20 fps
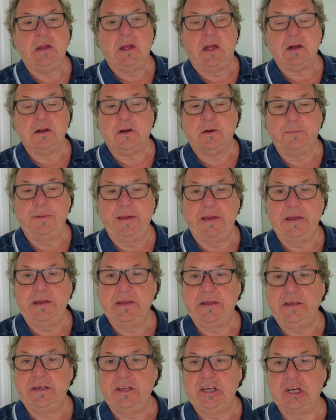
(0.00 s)
I've got
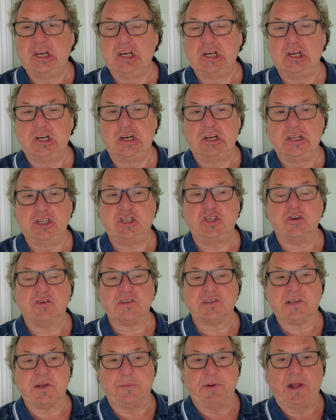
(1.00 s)
my
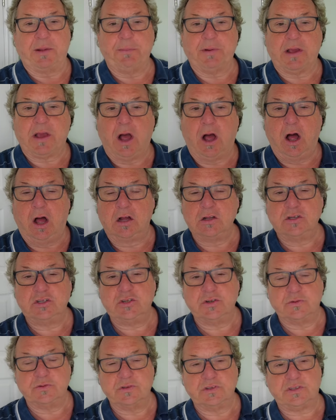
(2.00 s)
insurance coming up, my car
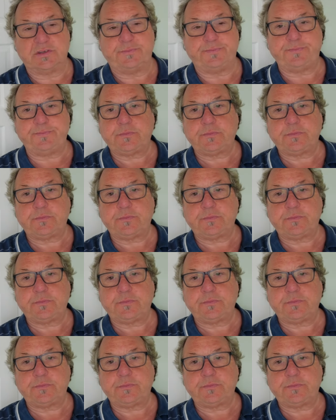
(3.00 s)
insurance.